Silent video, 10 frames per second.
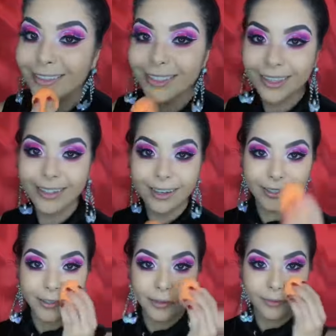ten
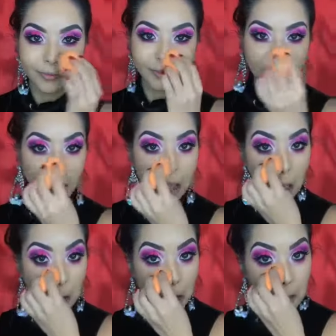dollars.
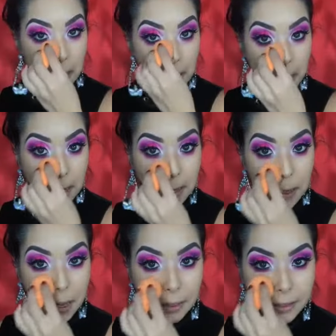ten
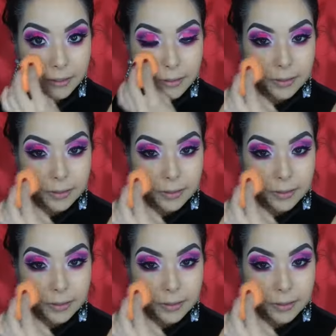dollars.